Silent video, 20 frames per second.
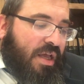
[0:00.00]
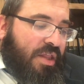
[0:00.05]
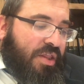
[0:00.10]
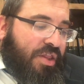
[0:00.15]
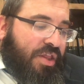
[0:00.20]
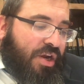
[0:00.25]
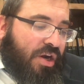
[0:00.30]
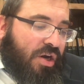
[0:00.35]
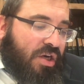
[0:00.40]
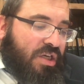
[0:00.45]

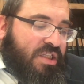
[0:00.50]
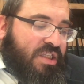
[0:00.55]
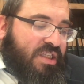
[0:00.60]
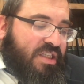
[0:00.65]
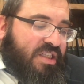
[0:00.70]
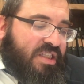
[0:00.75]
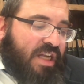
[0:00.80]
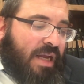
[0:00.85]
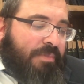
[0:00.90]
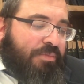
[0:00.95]
there's
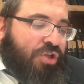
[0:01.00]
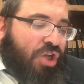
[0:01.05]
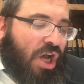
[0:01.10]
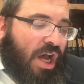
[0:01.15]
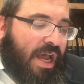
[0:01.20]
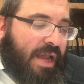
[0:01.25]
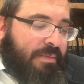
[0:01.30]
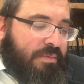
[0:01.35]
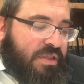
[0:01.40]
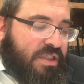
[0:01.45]

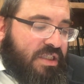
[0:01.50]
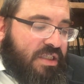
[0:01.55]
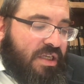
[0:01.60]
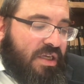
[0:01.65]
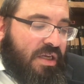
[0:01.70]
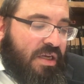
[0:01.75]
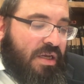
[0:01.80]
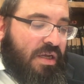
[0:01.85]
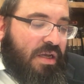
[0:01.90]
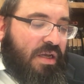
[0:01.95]
sometimes
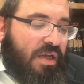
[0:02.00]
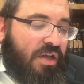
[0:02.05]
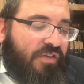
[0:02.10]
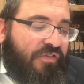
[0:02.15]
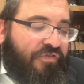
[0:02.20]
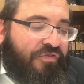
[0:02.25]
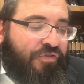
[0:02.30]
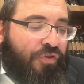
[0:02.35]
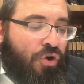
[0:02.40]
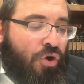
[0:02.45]

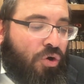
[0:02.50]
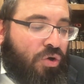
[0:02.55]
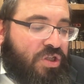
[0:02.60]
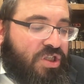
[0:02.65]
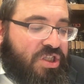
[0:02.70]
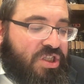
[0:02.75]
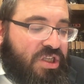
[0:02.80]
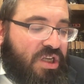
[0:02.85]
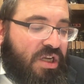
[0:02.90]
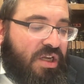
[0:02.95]

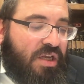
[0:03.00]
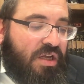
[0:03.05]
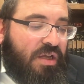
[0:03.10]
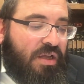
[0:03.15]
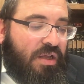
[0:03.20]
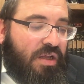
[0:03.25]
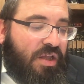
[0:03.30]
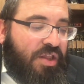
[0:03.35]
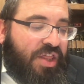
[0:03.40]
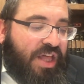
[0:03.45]
fruits
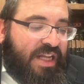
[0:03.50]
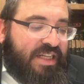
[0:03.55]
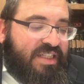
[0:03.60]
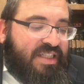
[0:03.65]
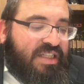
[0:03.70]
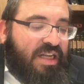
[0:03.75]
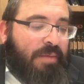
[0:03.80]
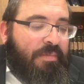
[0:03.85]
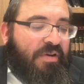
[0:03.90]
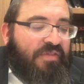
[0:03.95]
that
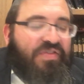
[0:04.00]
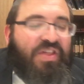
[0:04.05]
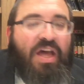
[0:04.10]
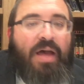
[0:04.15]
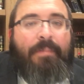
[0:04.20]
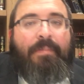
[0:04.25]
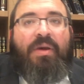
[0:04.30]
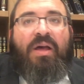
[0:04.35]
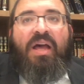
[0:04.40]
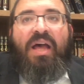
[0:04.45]
some of
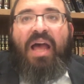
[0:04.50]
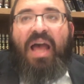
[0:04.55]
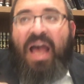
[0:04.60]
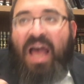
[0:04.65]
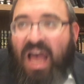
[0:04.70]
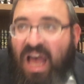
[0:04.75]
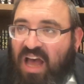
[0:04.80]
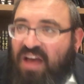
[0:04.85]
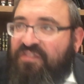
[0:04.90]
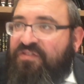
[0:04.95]
them
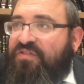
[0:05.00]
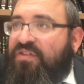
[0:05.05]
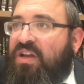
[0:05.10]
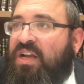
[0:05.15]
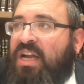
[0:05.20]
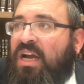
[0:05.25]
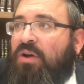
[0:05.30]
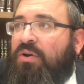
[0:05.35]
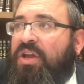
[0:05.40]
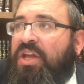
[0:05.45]
have
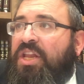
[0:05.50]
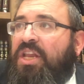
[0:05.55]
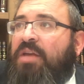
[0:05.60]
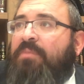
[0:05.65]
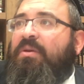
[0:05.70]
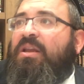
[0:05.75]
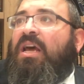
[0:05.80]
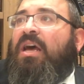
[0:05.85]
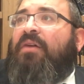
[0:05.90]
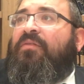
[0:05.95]

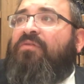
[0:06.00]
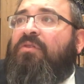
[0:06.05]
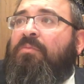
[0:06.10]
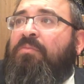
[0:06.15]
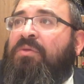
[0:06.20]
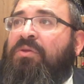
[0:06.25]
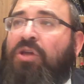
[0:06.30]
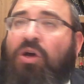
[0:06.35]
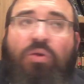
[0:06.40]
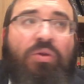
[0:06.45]
Garinim and have
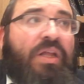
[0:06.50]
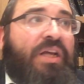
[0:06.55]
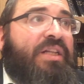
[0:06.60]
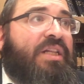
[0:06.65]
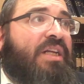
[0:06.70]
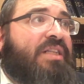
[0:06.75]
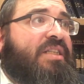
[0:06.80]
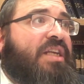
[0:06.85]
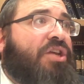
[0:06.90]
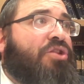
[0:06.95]
them don't. Like
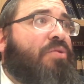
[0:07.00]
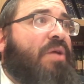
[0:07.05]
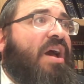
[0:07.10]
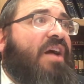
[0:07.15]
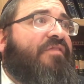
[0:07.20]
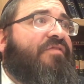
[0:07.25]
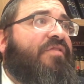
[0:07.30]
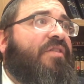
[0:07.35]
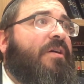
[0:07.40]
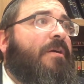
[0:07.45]
let's say you
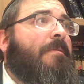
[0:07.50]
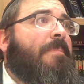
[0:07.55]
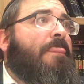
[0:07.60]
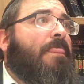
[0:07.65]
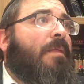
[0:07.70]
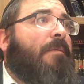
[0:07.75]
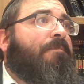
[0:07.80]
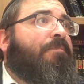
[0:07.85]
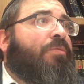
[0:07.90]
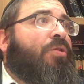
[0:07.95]
have
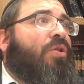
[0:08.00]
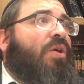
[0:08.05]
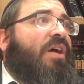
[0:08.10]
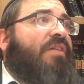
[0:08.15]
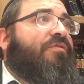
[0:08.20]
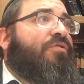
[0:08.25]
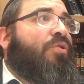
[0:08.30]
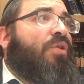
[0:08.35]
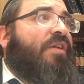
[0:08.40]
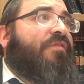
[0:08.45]

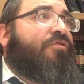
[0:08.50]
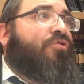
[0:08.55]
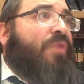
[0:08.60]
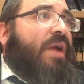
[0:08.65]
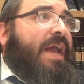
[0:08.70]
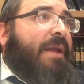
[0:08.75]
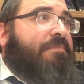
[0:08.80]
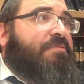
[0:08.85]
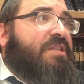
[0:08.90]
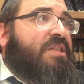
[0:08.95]

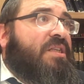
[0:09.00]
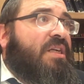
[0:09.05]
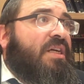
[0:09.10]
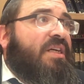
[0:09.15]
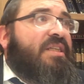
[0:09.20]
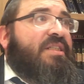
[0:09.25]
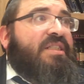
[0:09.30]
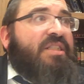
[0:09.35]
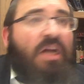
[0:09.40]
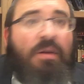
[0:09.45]
grapes.
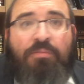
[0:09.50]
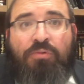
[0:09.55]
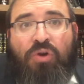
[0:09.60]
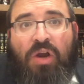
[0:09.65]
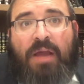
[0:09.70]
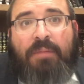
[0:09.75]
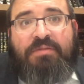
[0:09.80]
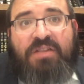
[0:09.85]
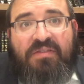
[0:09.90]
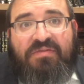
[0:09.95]
Some
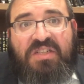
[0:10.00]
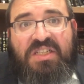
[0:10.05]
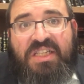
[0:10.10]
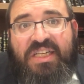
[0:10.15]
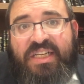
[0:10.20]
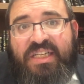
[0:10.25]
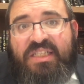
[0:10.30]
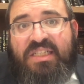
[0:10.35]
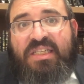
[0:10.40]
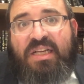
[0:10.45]
grapes have
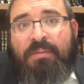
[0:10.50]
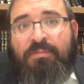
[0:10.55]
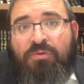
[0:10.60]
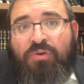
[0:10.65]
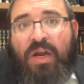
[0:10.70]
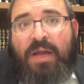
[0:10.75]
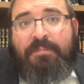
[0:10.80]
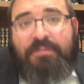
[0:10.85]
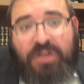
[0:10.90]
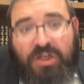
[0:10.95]
seeds, some
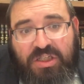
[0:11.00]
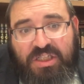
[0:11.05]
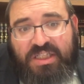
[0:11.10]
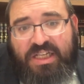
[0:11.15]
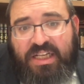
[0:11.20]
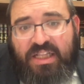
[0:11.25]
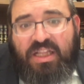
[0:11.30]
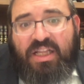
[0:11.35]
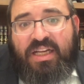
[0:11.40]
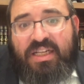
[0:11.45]
grapes are
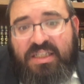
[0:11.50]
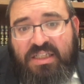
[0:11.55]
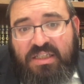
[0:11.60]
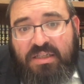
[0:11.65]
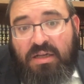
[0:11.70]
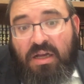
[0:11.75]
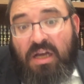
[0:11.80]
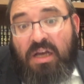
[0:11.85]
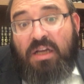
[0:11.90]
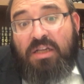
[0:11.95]

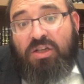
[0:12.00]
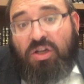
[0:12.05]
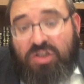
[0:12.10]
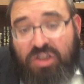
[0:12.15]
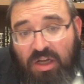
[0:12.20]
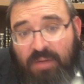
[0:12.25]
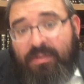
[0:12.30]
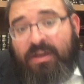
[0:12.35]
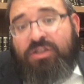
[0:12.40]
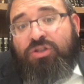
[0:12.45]
seedless. So
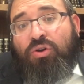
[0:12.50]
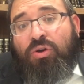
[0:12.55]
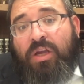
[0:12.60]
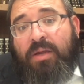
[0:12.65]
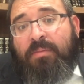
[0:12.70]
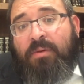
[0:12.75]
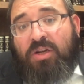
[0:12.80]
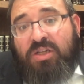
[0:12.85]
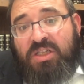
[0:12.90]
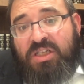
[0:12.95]
some
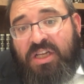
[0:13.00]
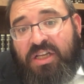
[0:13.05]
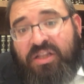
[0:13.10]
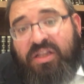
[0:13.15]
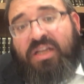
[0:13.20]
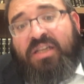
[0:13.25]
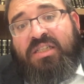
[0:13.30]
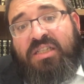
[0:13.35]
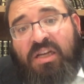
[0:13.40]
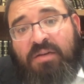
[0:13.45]
etrogim are
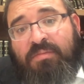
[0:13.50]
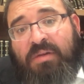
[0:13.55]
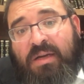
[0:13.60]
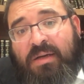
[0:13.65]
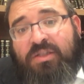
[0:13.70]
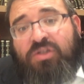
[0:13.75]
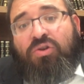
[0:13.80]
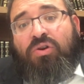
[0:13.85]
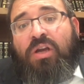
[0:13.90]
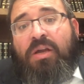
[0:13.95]
seedless, some
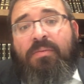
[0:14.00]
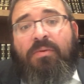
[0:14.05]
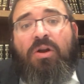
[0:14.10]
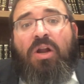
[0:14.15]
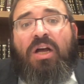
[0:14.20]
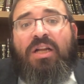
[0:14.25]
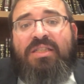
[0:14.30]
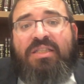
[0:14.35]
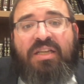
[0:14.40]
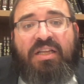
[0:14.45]
etrogim are
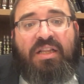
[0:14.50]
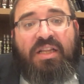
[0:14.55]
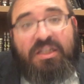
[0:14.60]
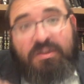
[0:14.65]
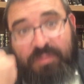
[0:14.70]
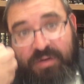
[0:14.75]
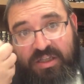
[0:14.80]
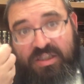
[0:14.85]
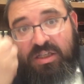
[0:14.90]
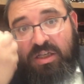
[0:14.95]
not
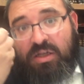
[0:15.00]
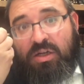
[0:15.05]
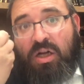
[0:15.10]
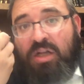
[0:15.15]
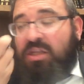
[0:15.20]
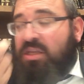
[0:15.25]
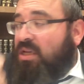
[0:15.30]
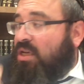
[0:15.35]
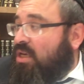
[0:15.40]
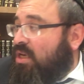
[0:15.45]
seedless, but it's
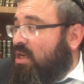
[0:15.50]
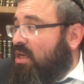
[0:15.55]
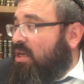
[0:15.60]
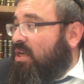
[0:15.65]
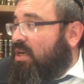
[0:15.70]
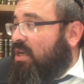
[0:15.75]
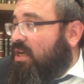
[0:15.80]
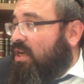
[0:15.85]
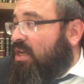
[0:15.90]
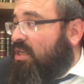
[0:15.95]
called
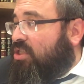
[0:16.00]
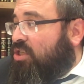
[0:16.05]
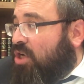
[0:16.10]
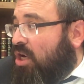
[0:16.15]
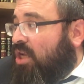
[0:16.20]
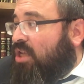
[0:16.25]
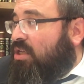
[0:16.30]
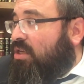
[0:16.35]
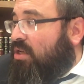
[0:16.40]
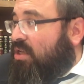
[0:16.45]

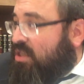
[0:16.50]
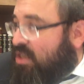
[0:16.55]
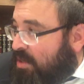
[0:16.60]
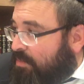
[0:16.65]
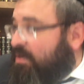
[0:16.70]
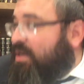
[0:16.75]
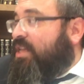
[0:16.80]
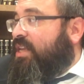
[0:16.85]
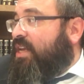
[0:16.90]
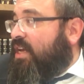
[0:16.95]

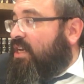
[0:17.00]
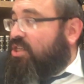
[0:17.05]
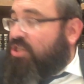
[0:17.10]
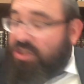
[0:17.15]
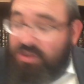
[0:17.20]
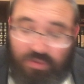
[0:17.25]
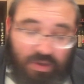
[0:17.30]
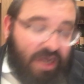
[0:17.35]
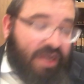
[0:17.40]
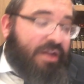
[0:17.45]
tamid
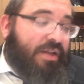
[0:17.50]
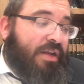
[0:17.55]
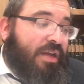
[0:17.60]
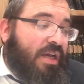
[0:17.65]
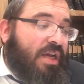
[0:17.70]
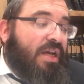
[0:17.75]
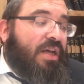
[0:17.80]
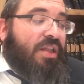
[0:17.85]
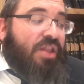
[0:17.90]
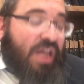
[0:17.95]
yesh, right?
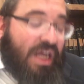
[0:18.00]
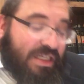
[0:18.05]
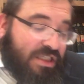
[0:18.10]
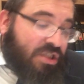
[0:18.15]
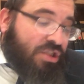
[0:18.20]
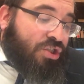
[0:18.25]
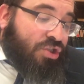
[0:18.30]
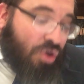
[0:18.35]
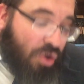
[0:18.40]
That's